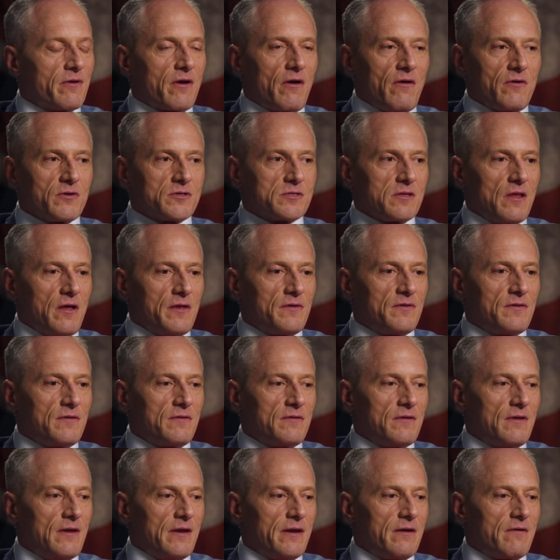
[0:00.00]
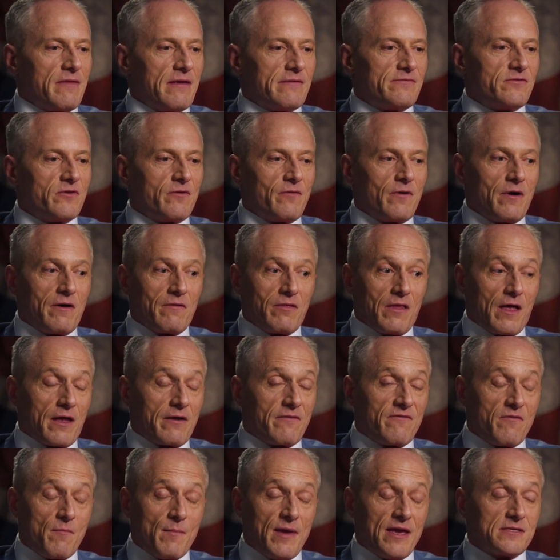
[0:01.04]
College London here. They do a lot
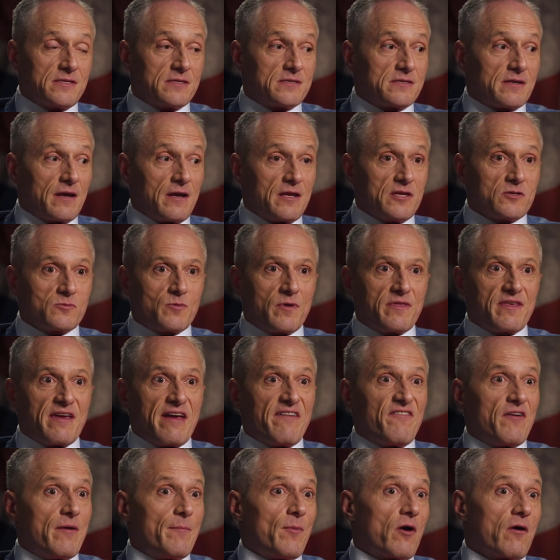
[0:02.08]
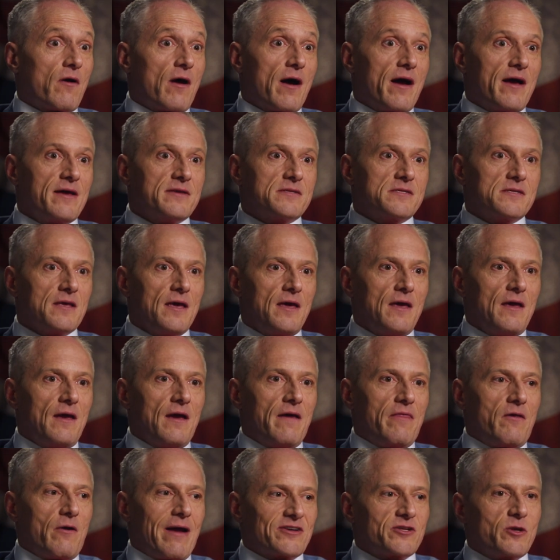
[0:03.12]
of amazing studies with fMRIs,
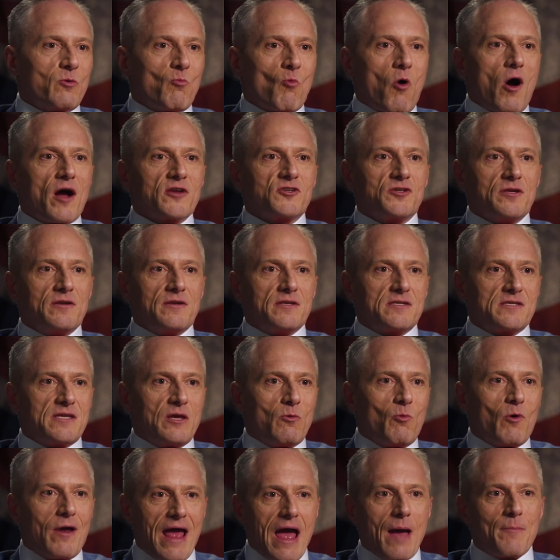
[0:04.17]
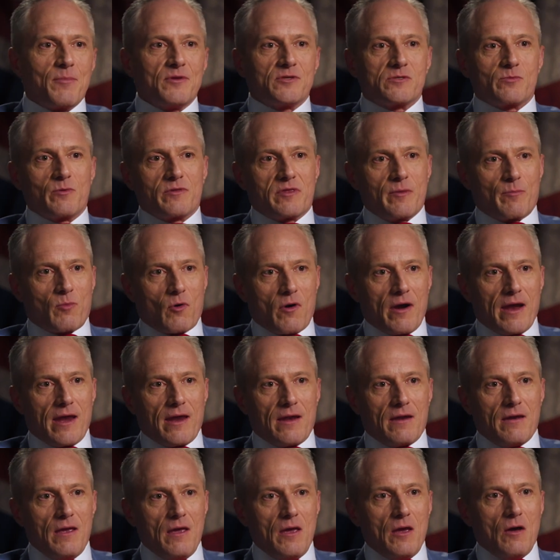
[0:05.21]
and they're actually watching to see what happens with the
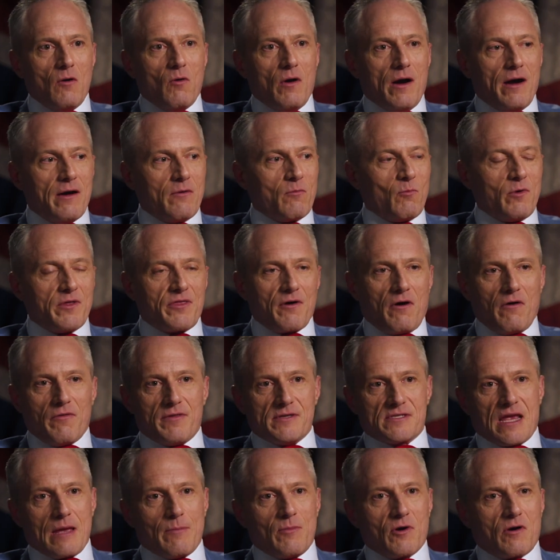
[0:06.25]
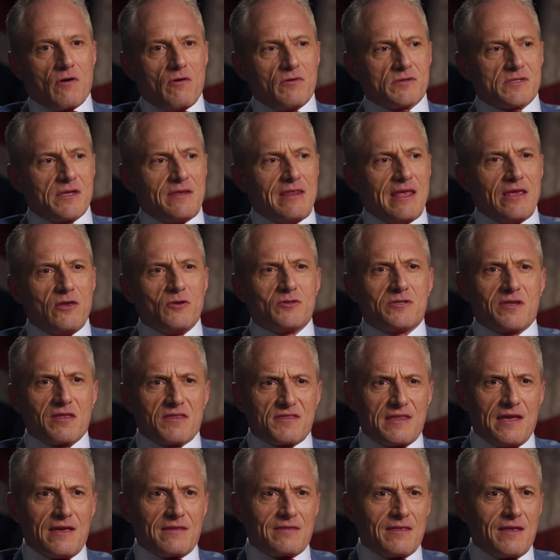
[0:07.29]
brain uh, yeah. with all these chemicals. And they used to
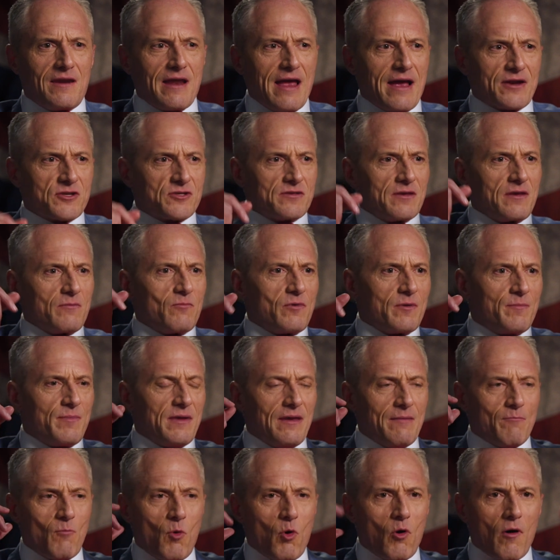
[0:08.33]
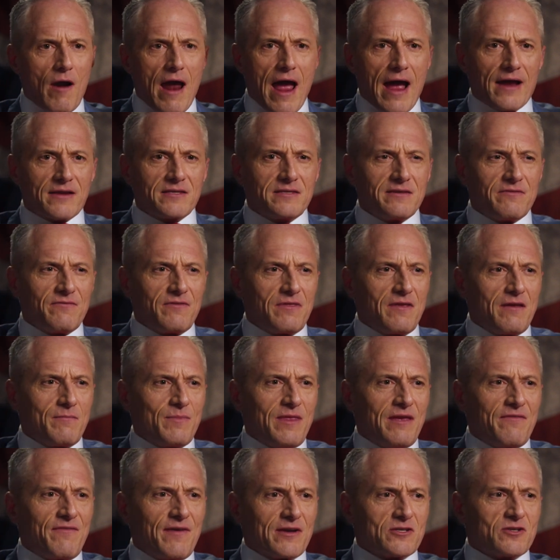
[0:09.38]
think that it actually would be more active, that
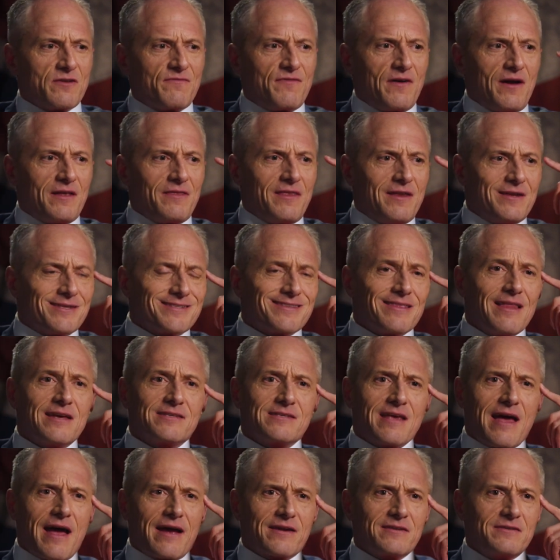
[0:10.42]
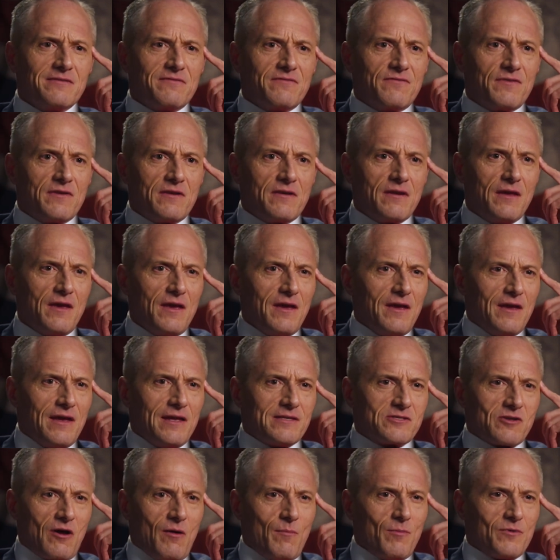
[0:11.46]
they've actually found that it's less active. And
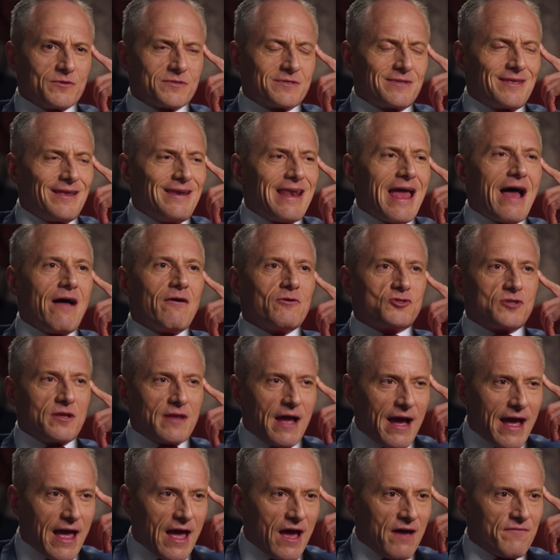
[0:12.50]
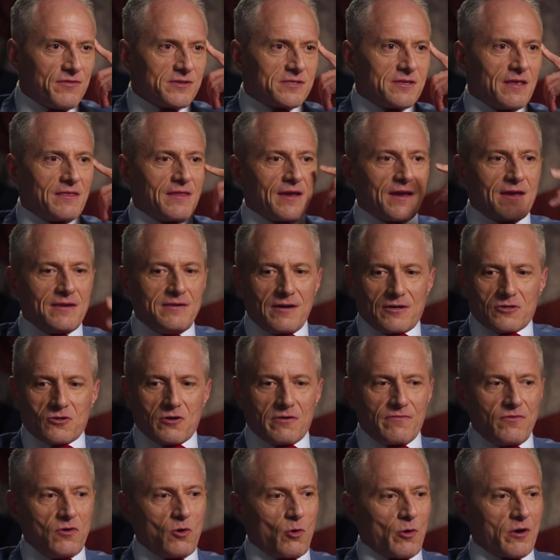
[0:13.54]
it's almost the analogy I have is that the conductor
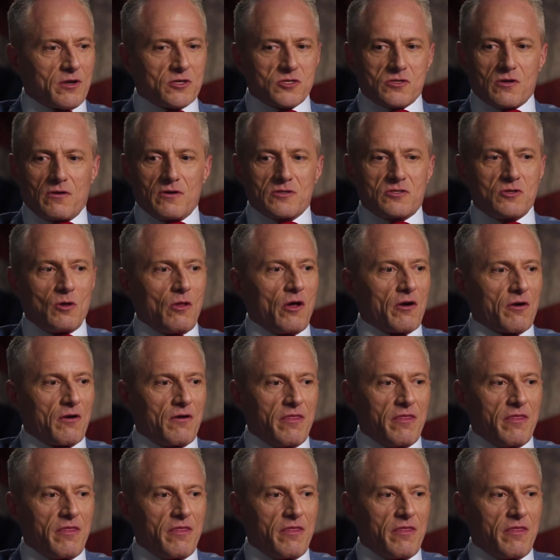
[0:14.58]
of an orchestra is no longer